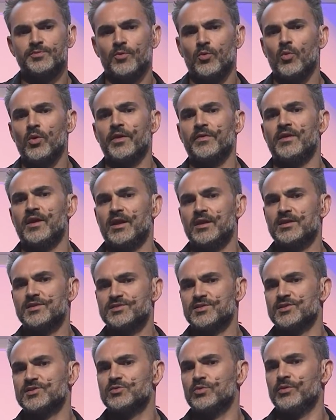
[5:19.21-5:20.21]
but one that
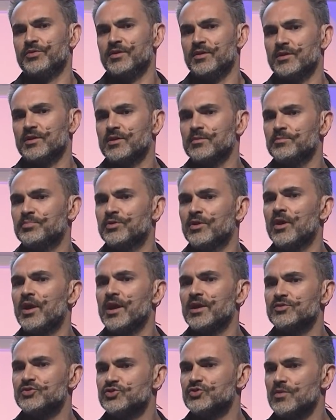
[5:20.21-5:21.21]
exists within a
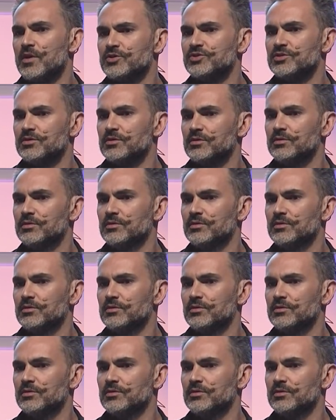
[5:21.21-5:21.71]
compliant structure.